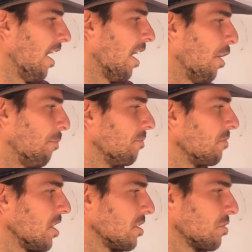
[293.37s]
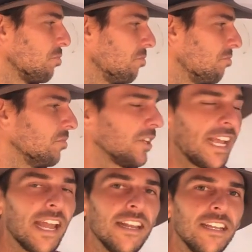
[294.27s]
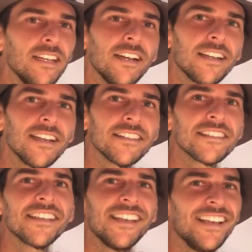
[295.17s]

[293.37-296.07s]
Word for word: Um, it's pretty handy, I guess.